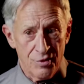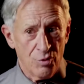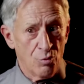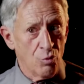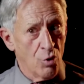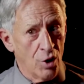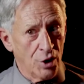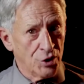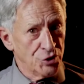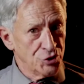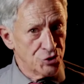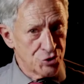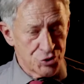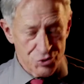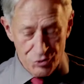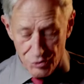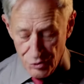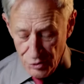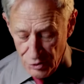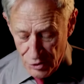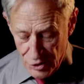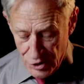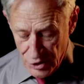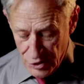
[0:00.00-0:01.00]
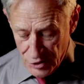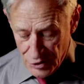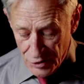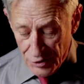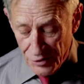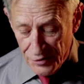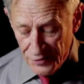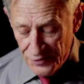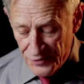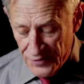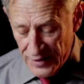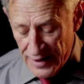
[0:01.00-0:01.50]
the one true
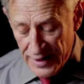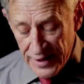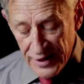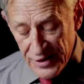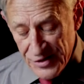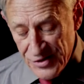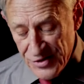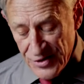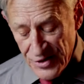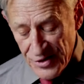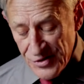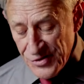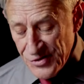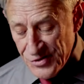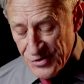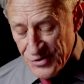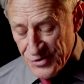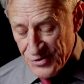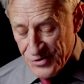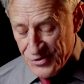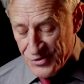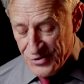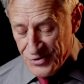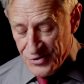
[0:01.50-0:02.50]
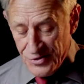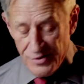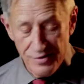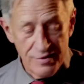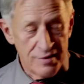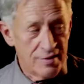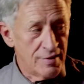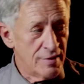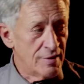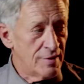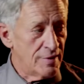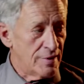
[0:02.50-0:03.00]
curve that exists,
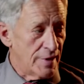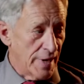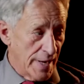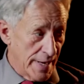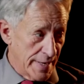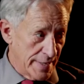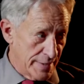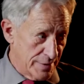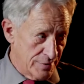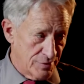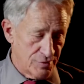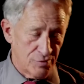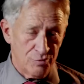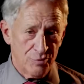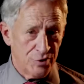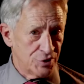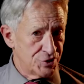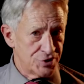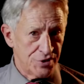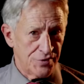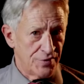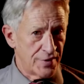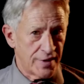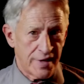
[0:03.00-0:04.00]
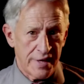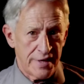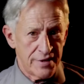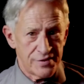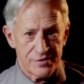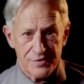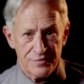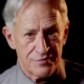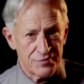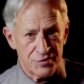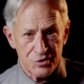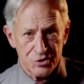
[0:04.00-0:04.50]
and which in the
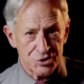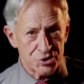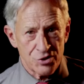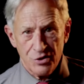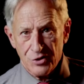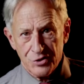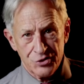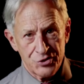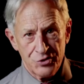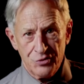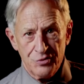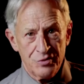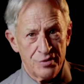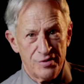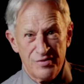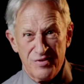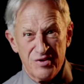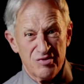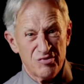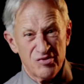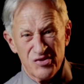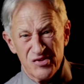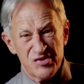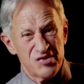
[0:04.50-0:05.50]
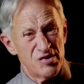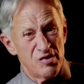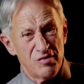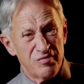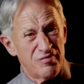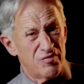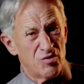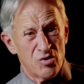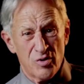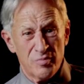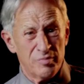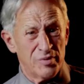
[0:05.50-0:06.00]
case of the shark tuna, there is no
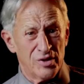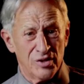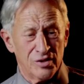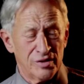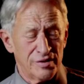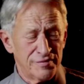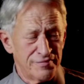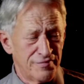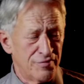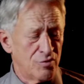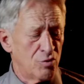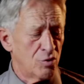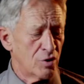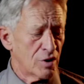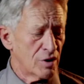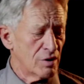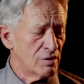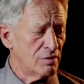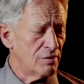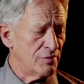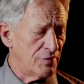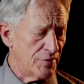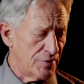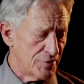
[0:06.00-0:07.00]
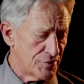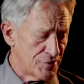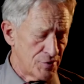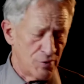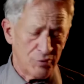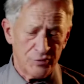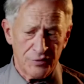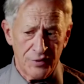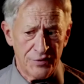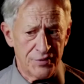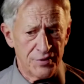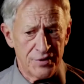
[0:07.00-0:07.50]
formula for. There's
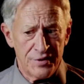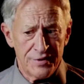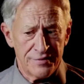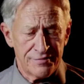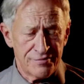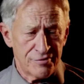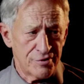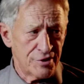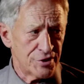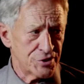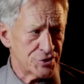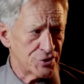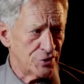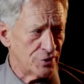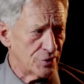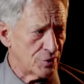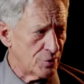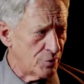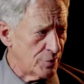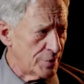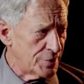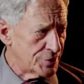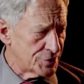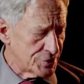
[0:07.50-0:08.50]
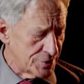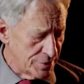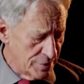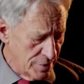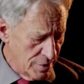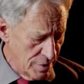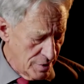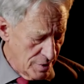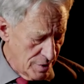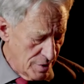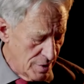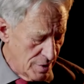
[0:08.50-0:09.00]
only the differential equation.